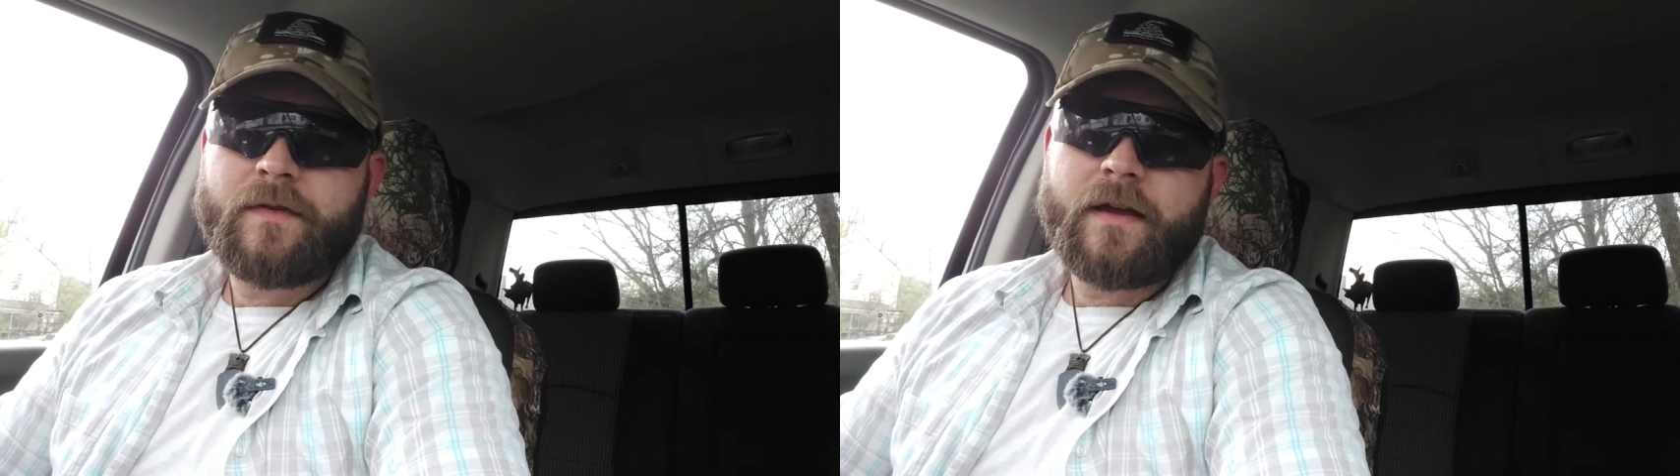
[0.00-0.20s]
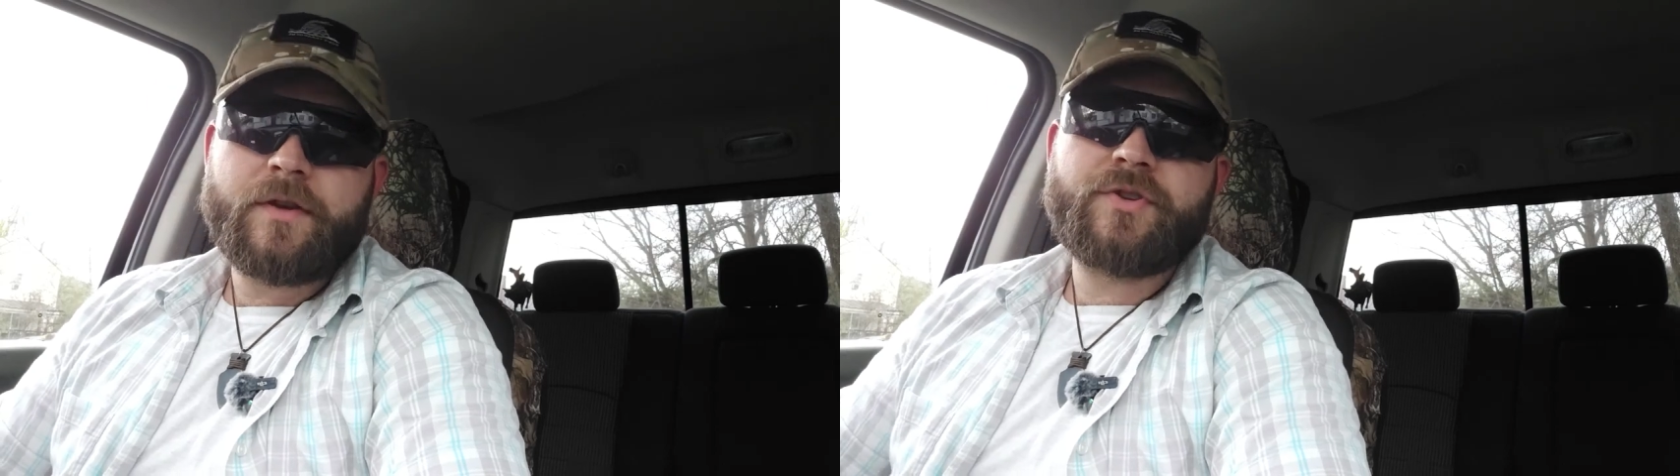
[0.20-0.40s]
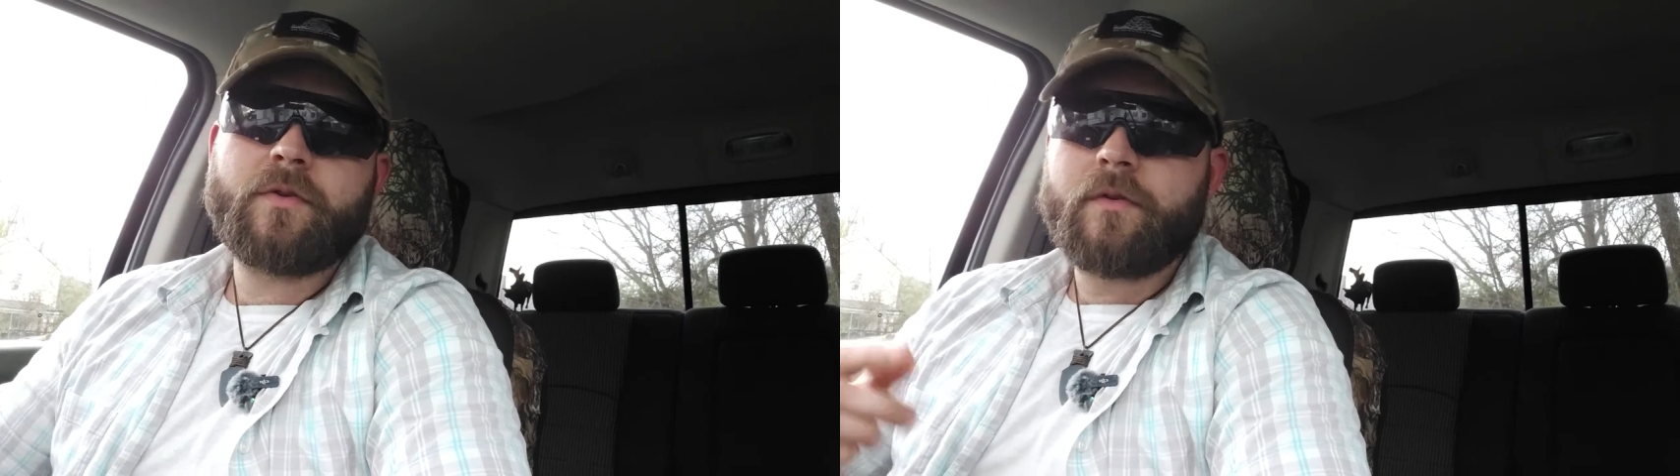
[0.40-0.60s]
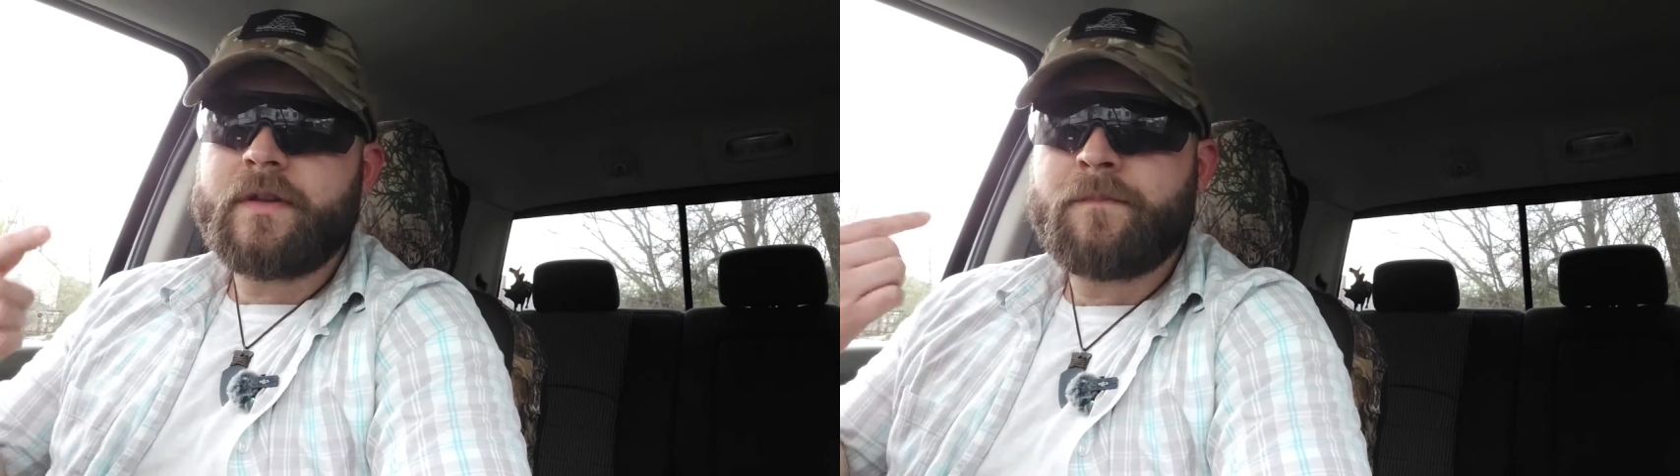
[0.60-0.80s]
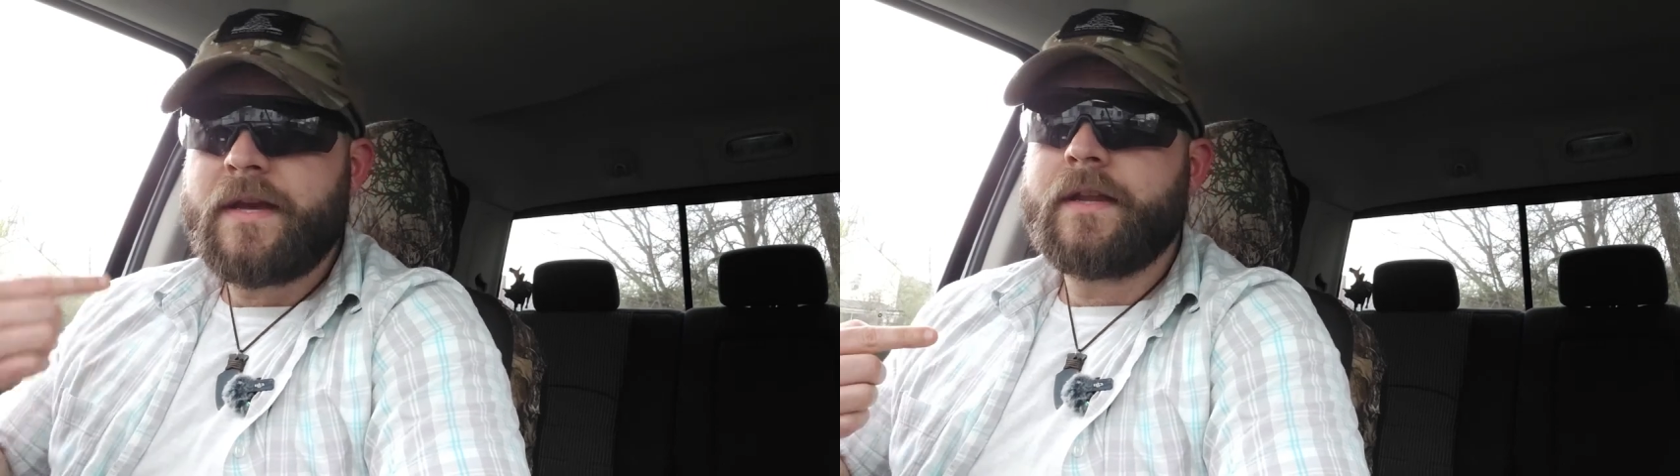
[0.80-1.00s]
do that, cuz you're
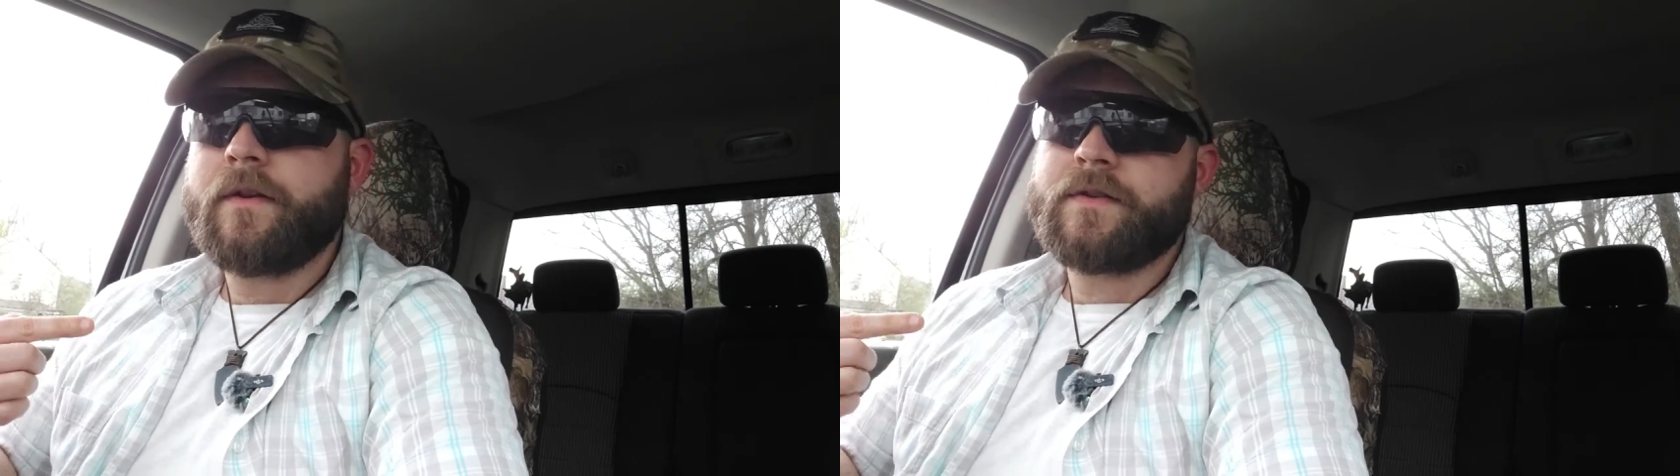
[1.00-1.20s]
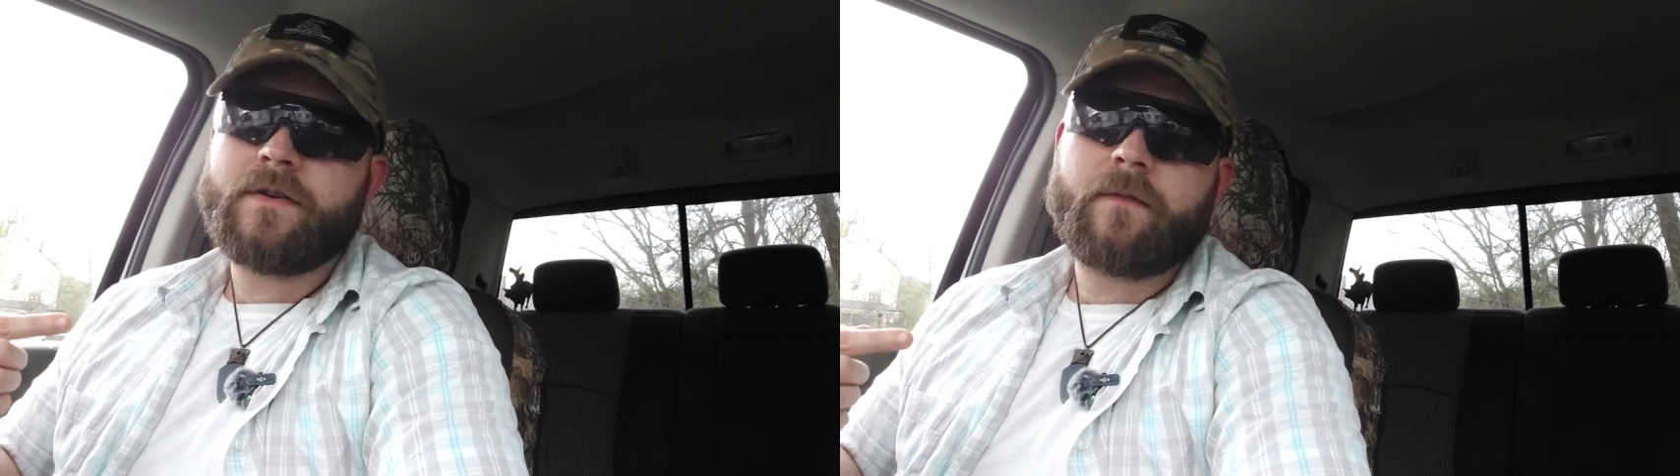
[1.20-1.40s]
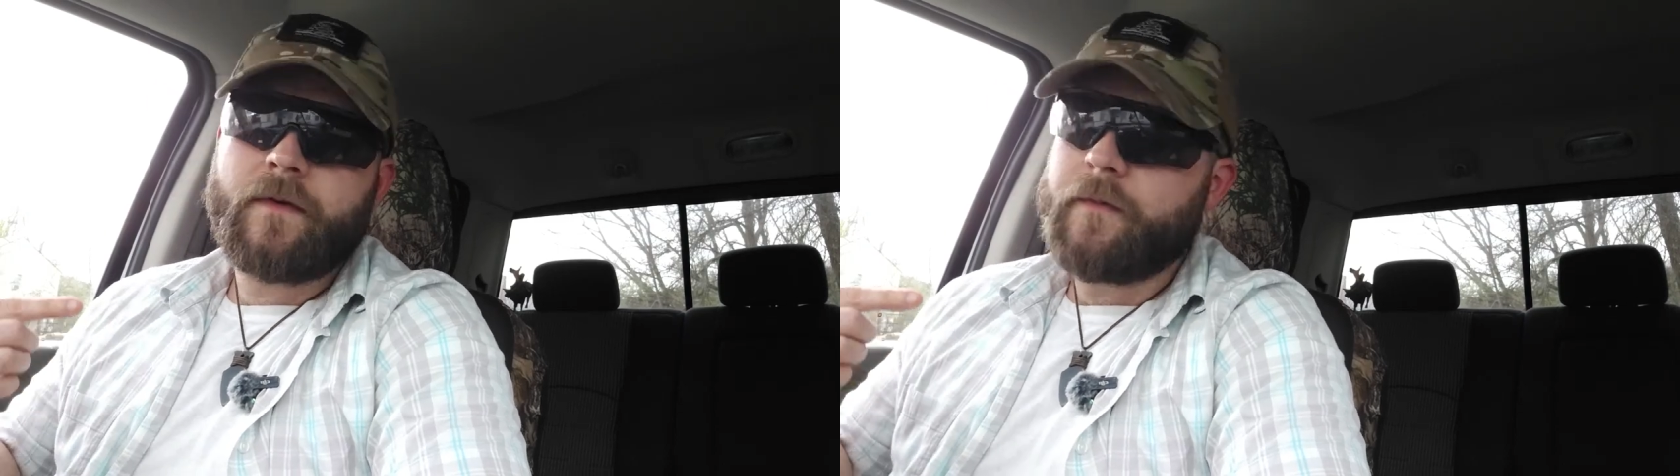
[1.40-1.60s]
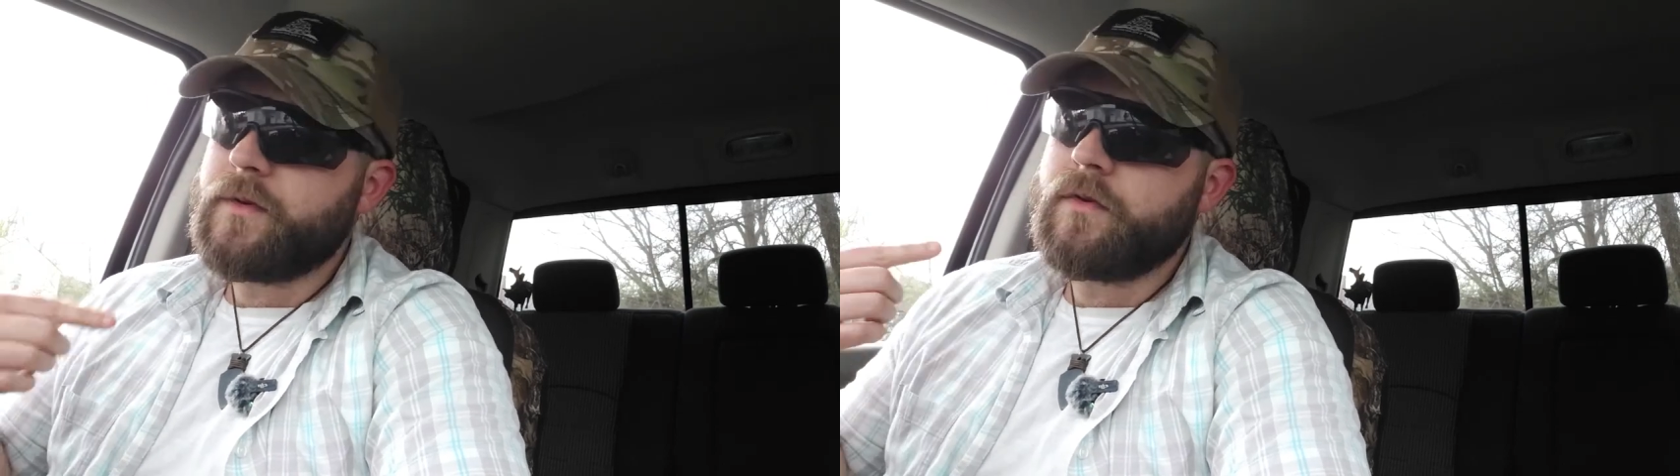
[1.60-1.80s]
only beating yourself up.